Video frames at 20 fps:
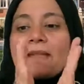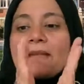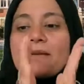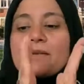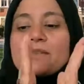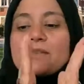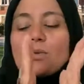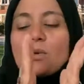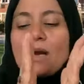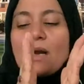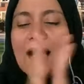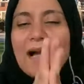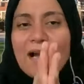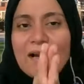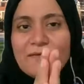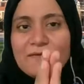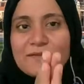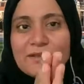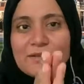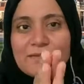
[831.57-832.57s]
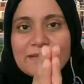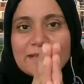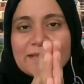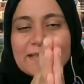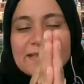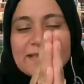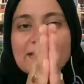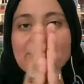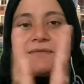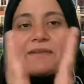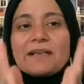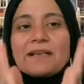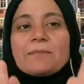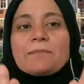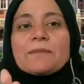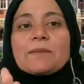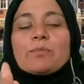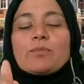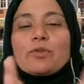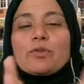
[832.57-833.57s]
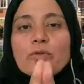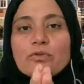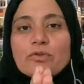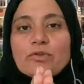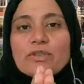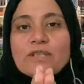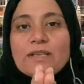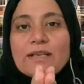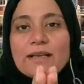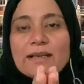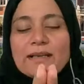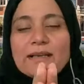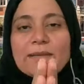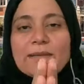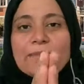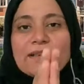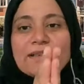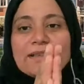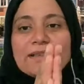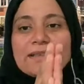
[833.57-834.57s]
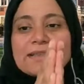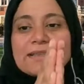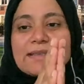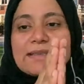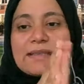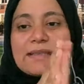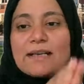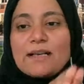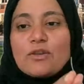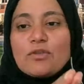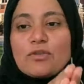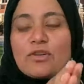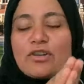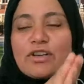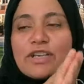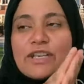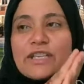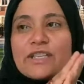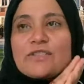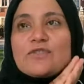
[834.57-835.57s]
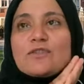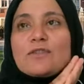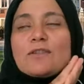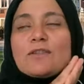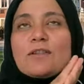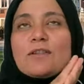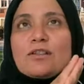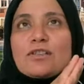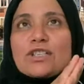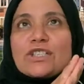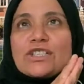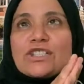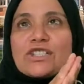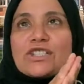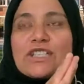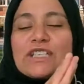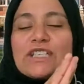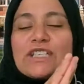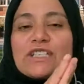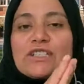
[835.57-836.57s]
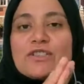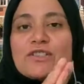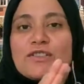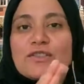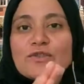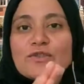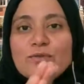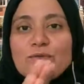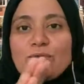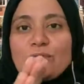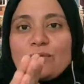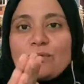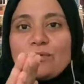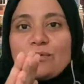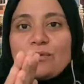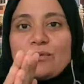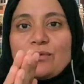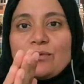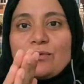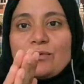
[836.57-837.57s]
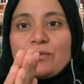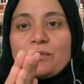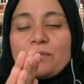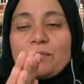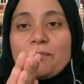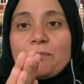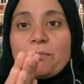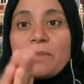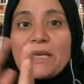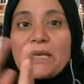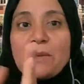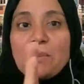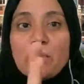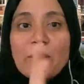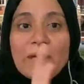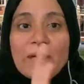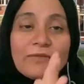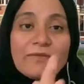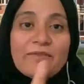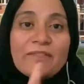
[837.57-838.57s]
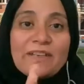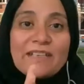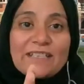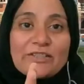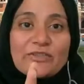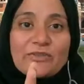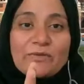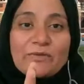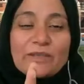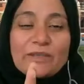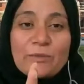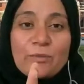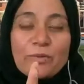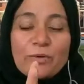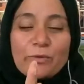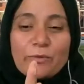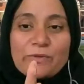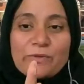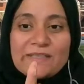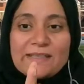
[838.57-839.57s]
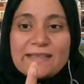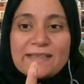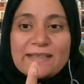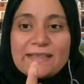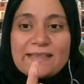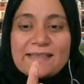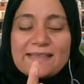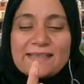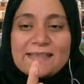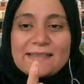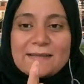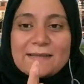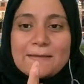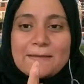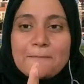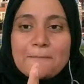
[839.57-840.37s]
So after it has developed the prototype and it's now going to launch into big manufacturing process,